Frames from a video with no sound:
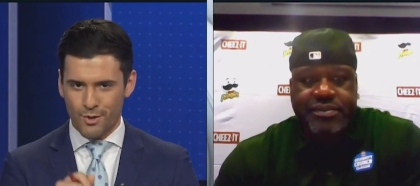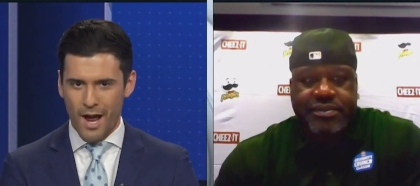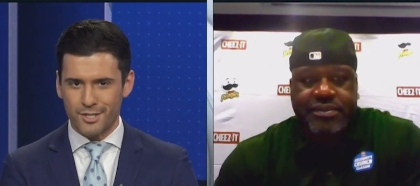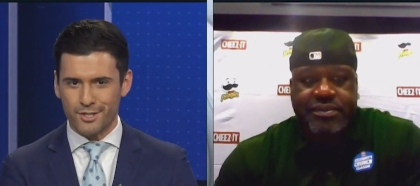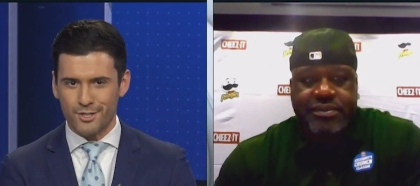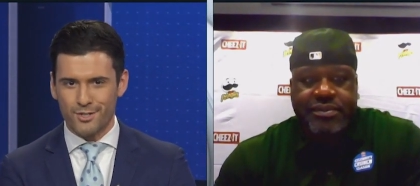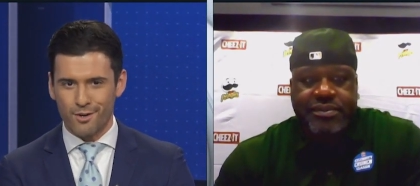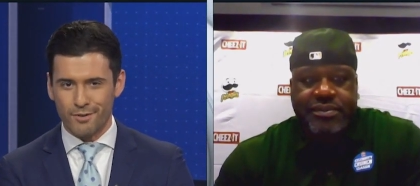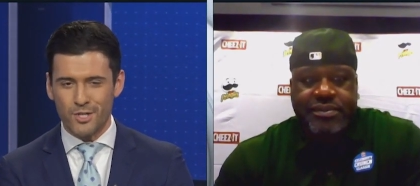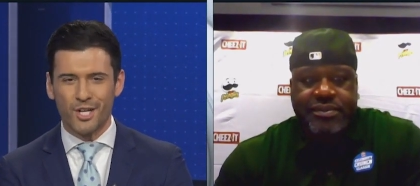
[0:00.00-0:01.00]
Speaker 1: scratching the
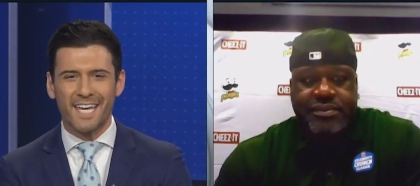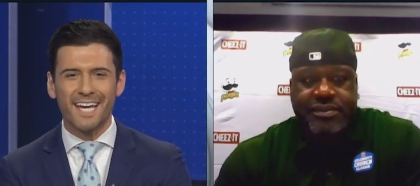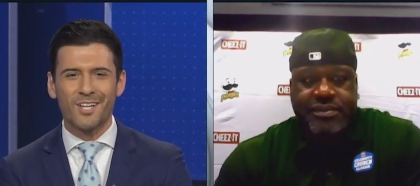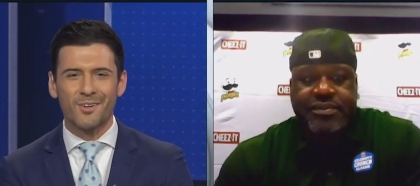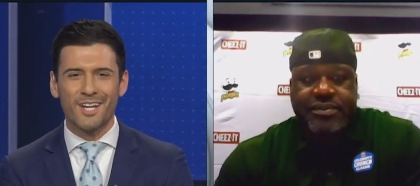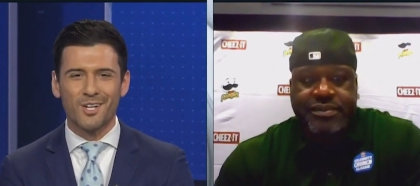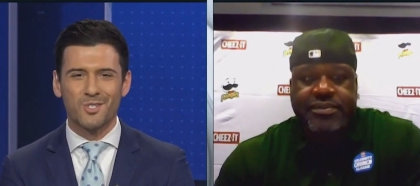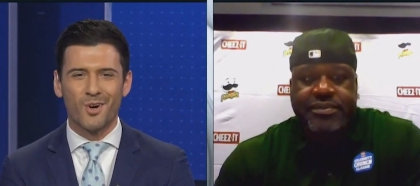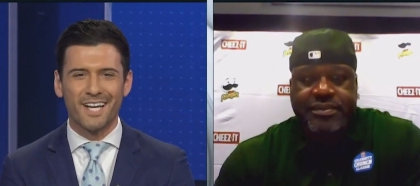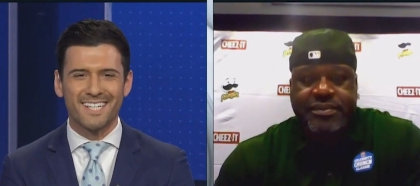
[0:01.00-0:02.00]
surface. Shaquille O'Neal
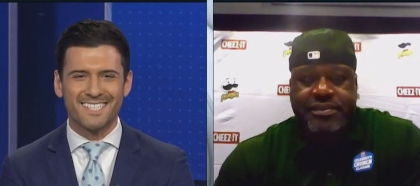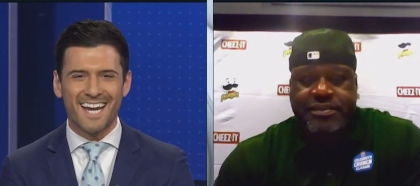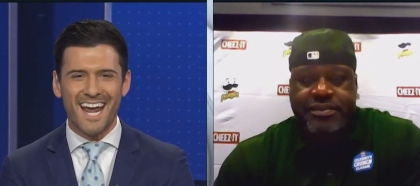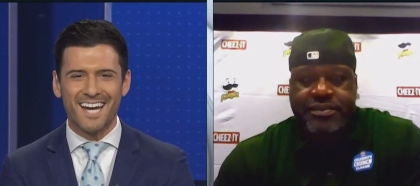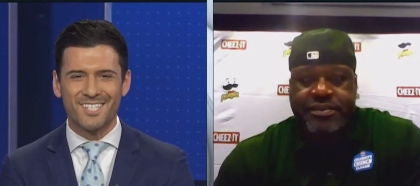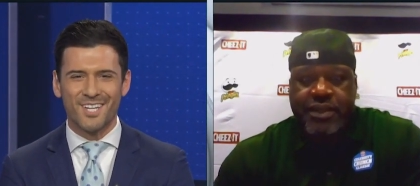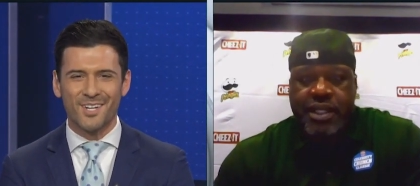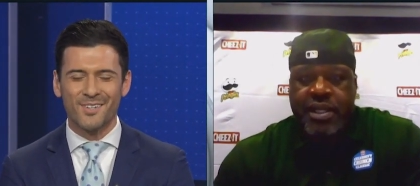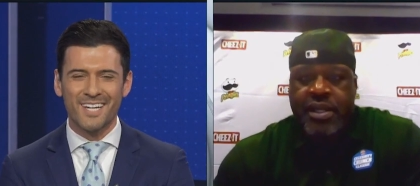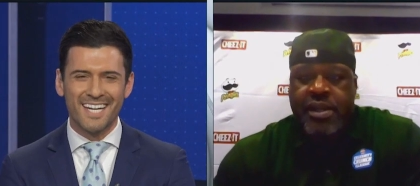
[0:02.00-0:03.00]
joining us on H
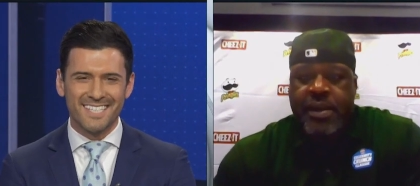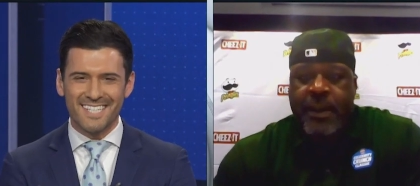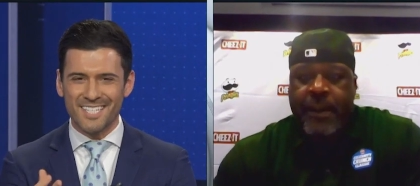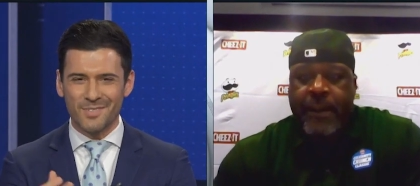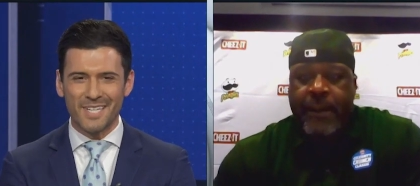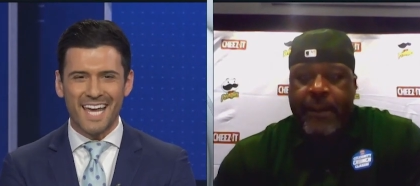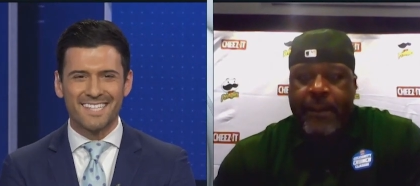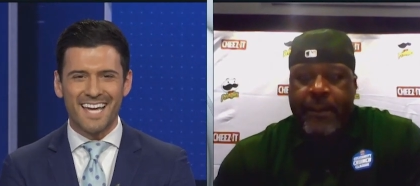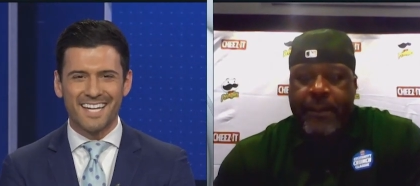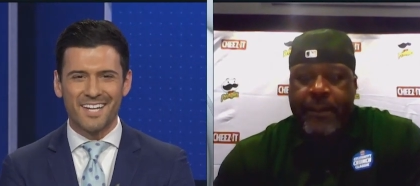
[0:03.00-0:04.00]
Q. Diesel, we
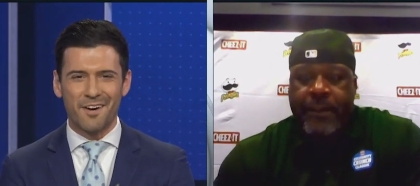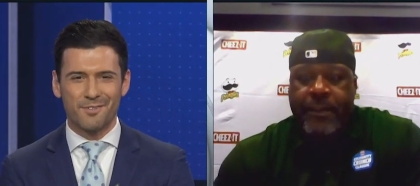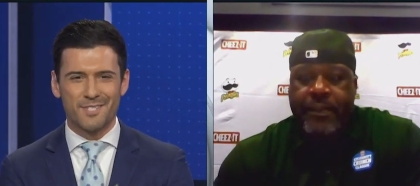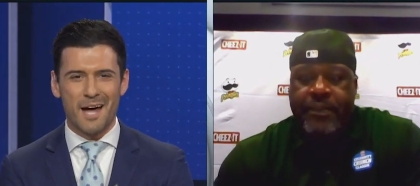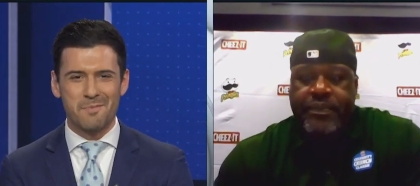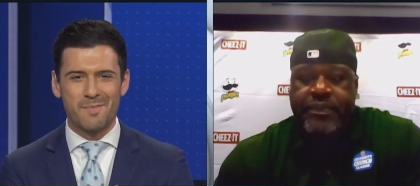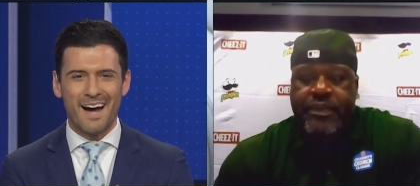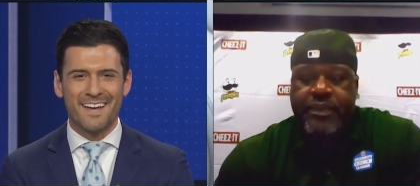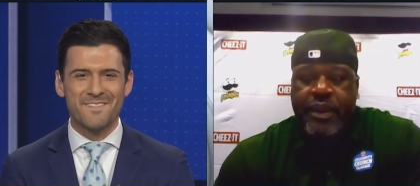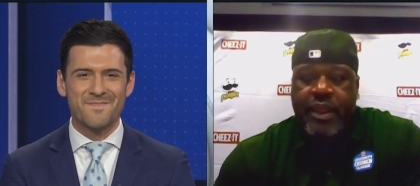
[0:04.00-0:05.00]
can't thank you enough for stopping
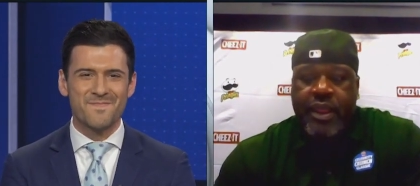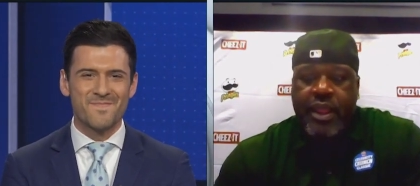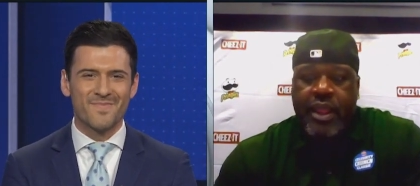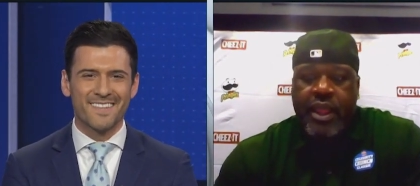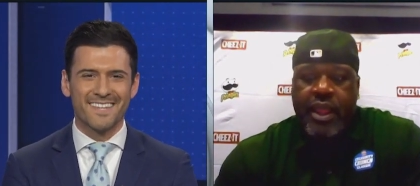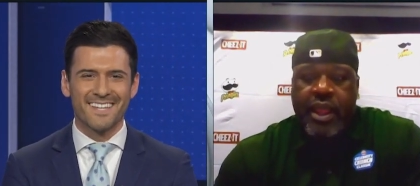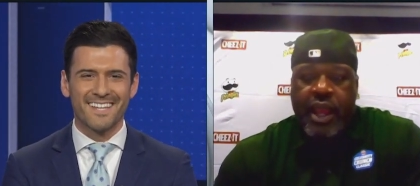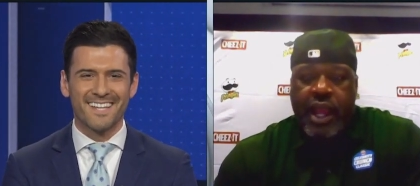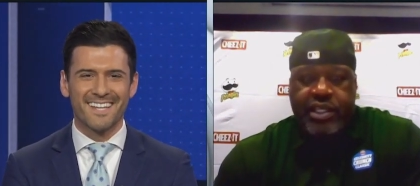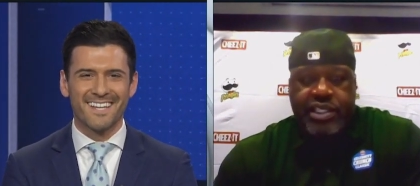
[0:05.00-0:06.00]
by.
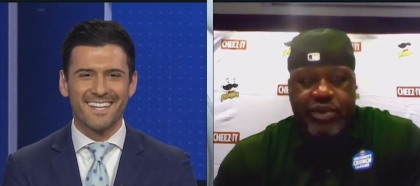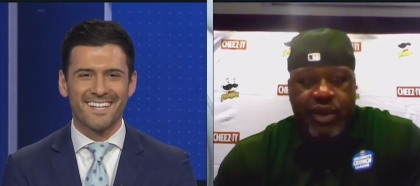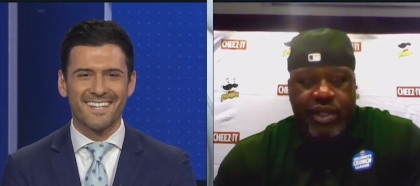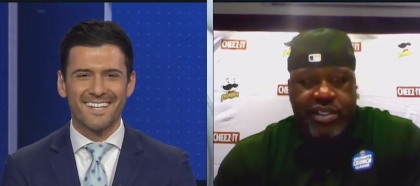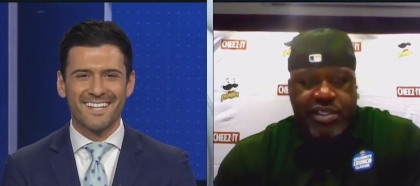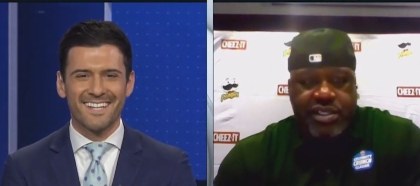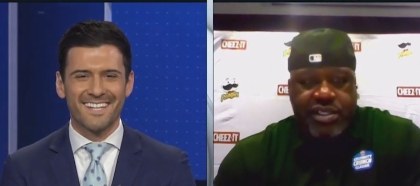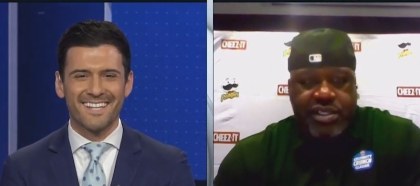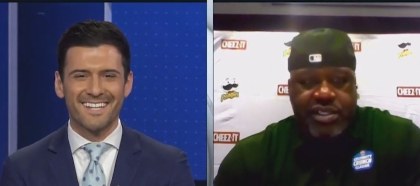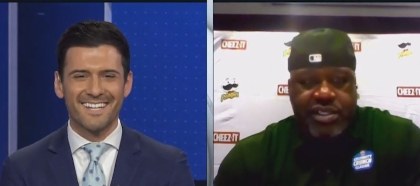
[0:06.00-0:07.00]
Speaker 2: I just want to
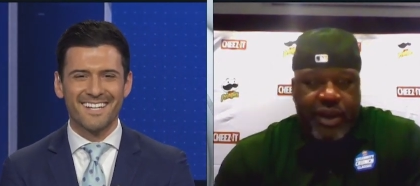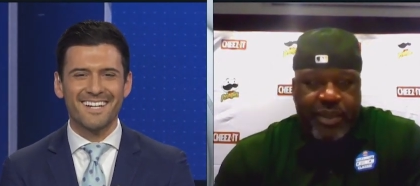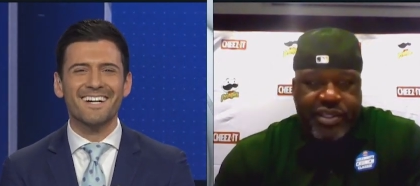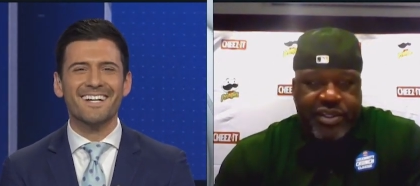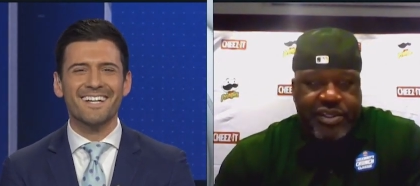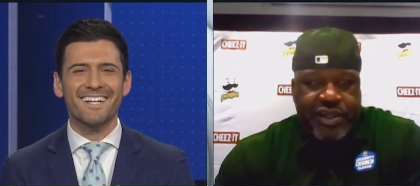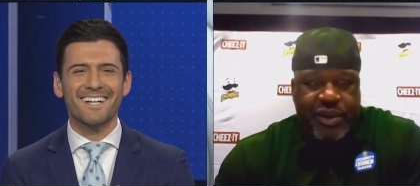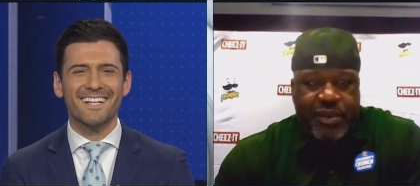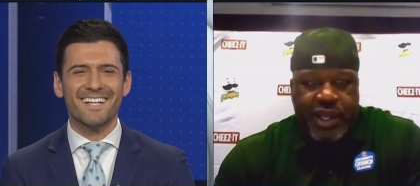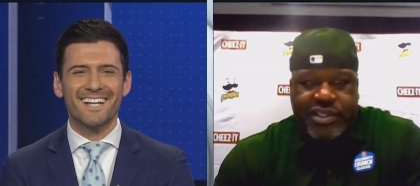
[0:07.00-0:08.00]
say, Joe, I miss you
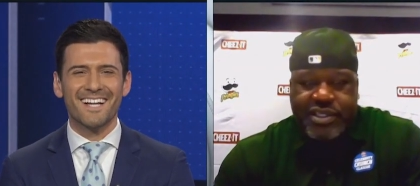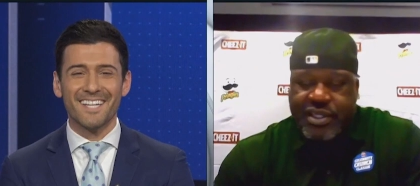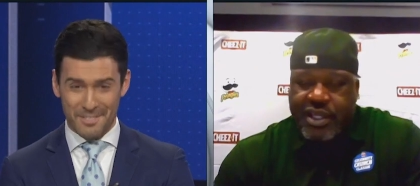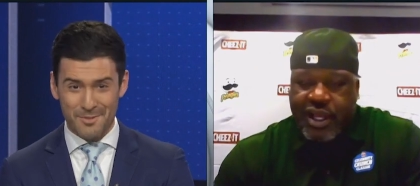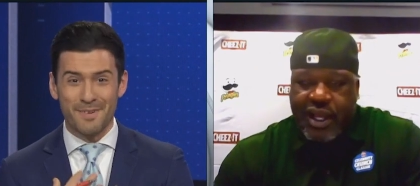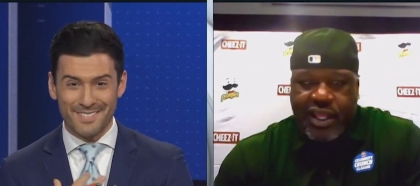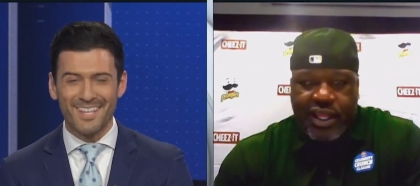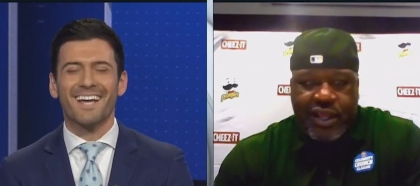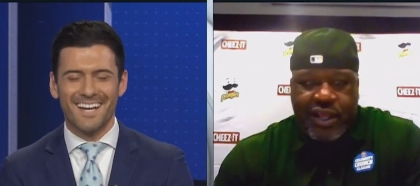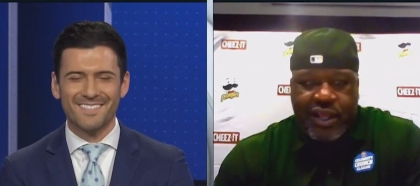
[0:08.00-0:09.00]
so much.
Speaker 1: You miss uh, I
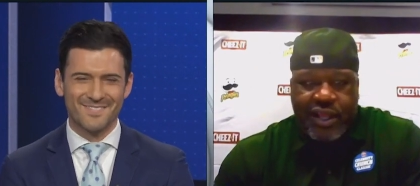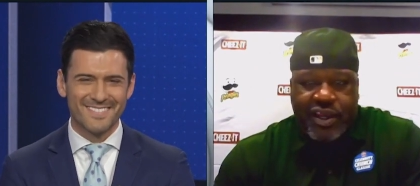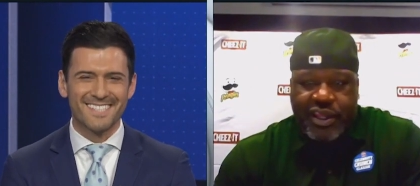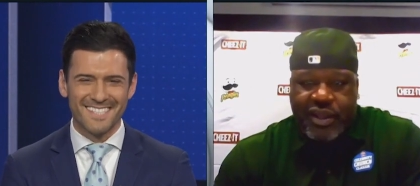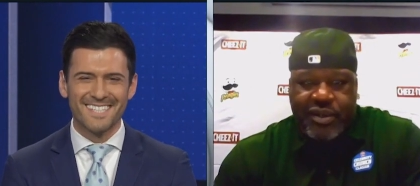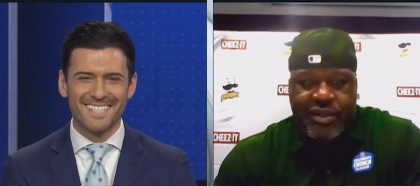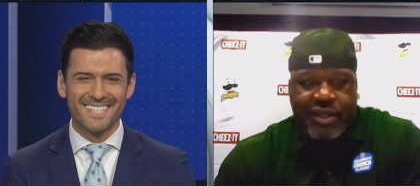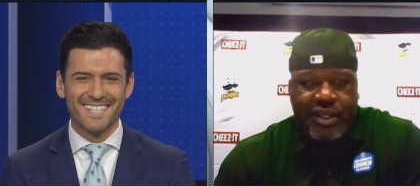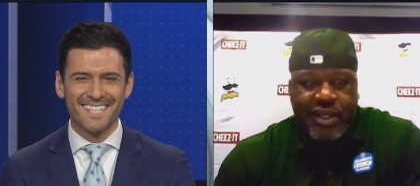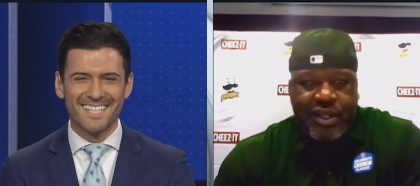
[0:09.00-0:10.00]
love talking to
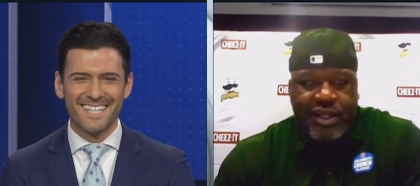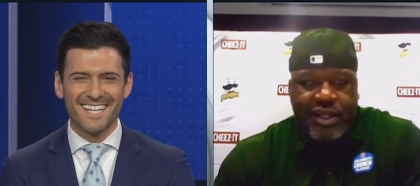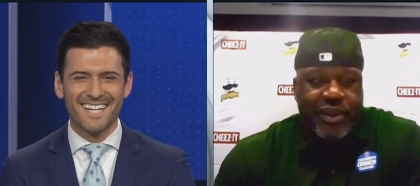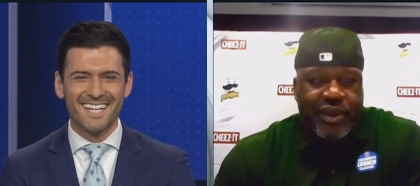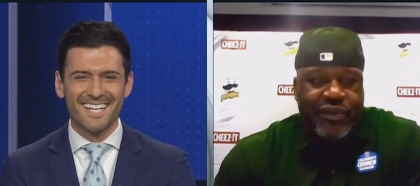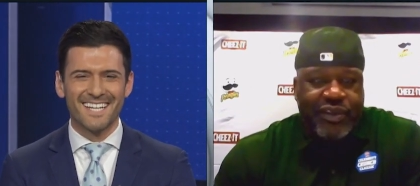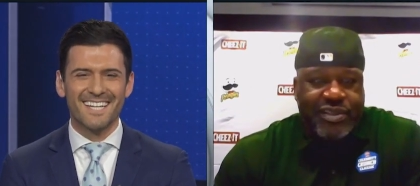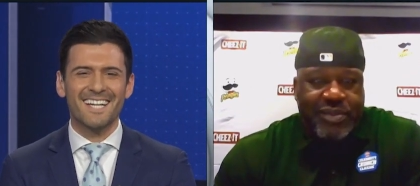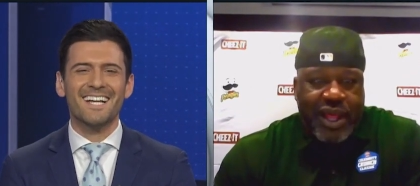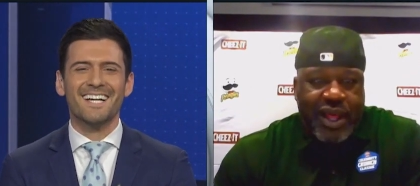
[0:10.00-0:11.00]
you.
Speaker 2: That
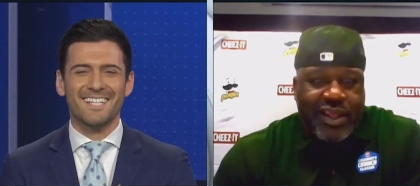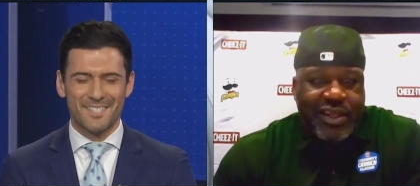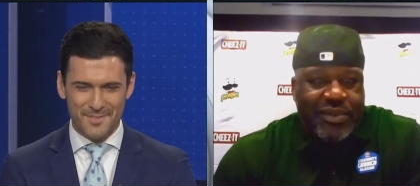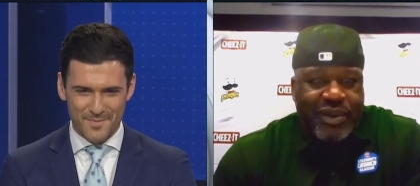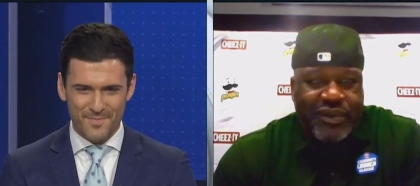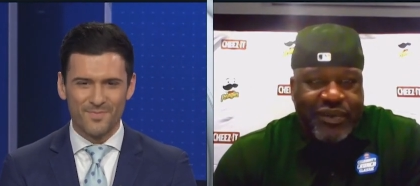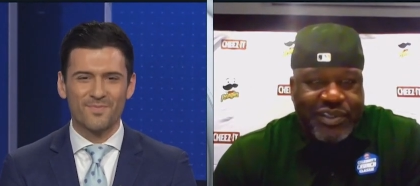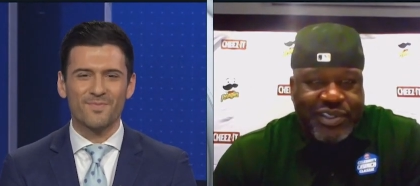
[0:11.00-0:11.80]
beautiful smile, that beautiful